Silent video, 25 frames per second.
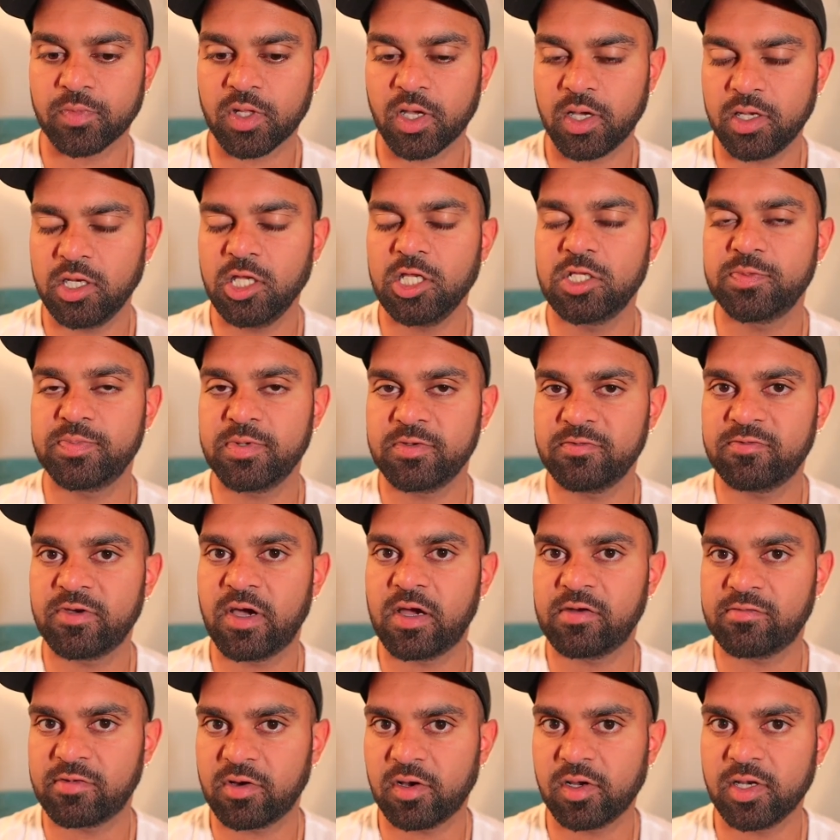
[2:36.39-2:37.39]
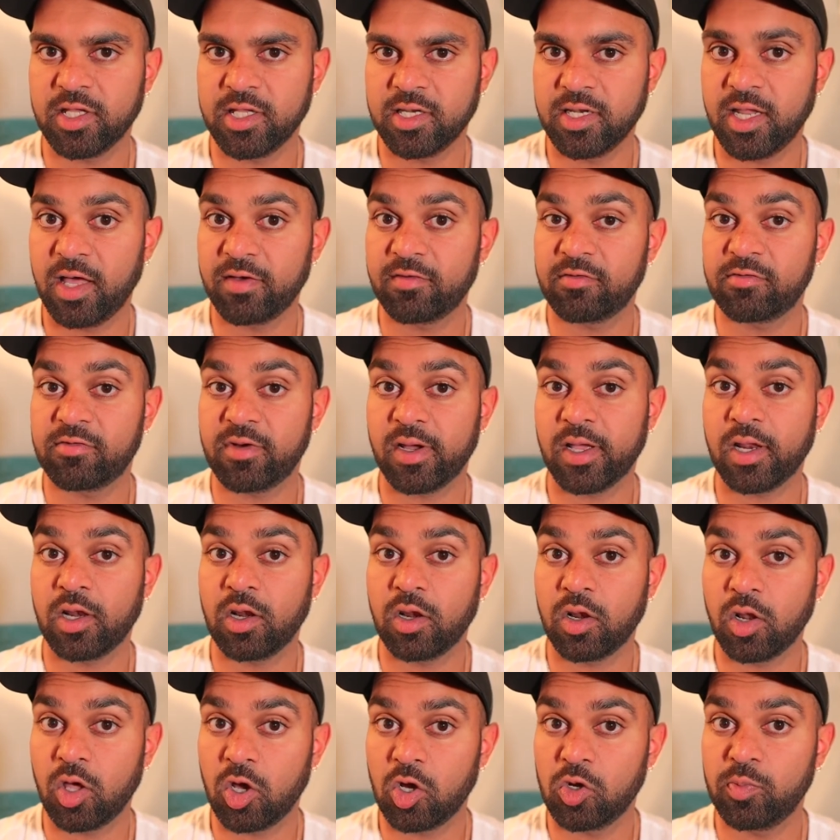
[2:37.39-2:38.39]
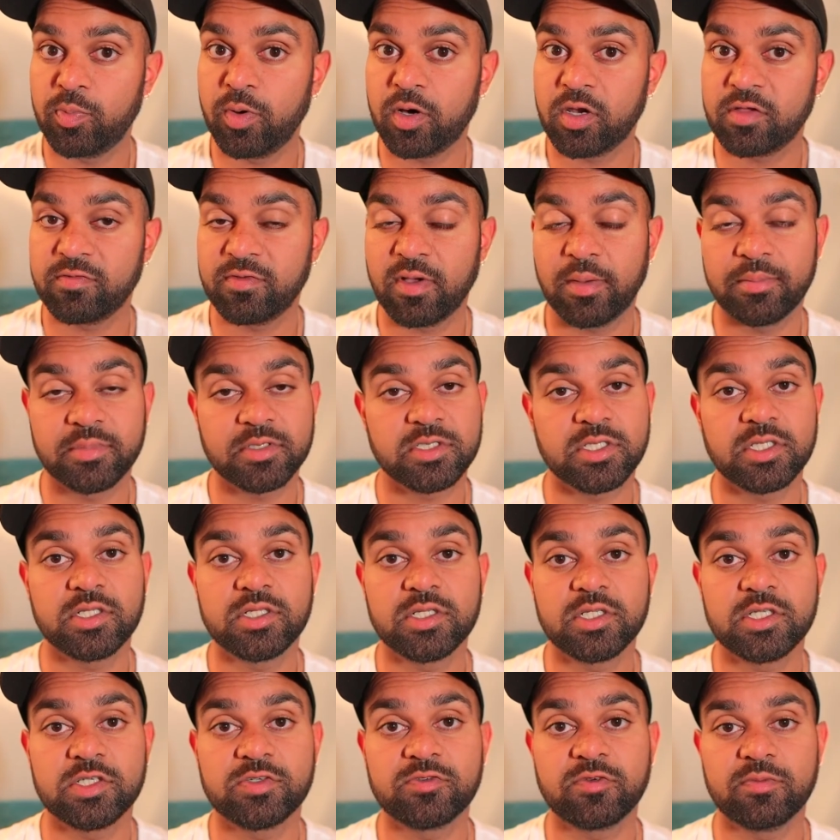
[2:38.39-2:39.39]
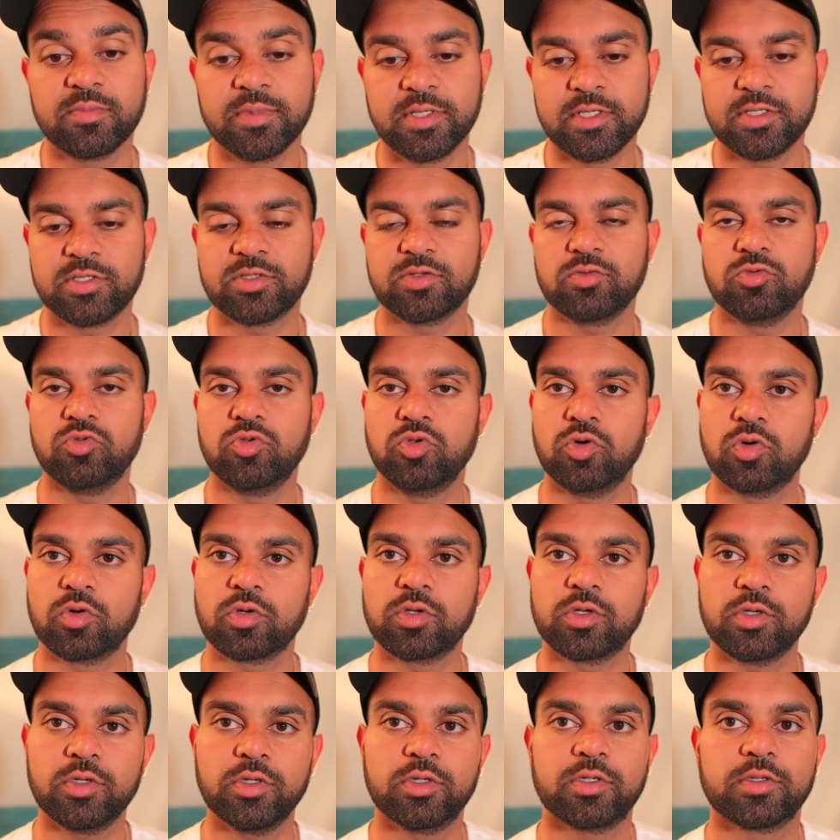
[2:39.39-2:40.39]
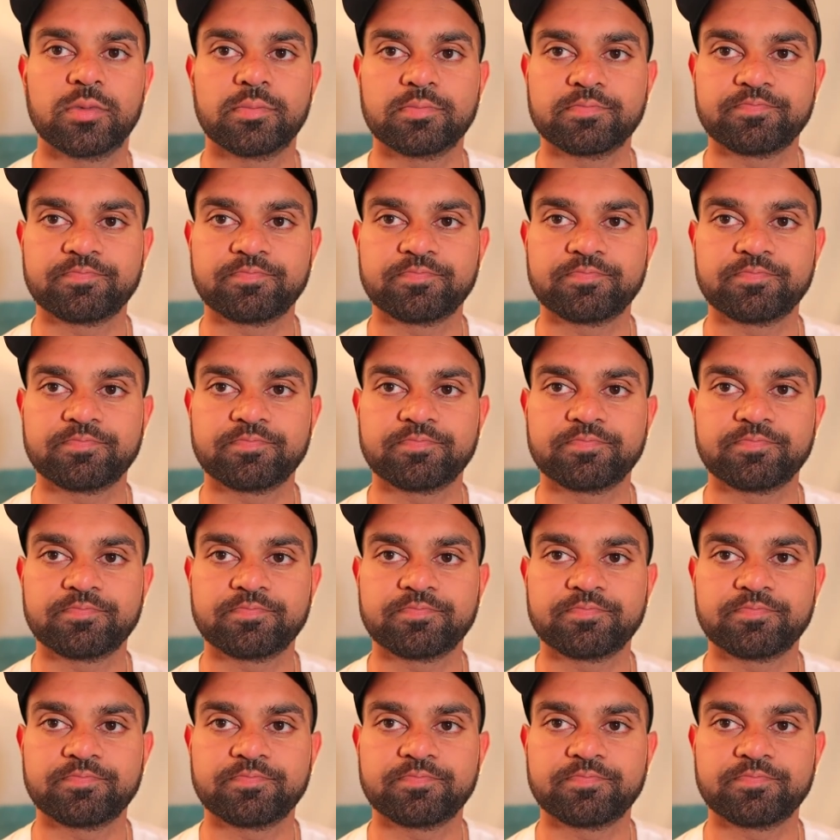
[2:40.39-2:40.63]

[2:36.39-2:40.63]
I need to be very, very lean and have a very low body fat percentage for me to look good.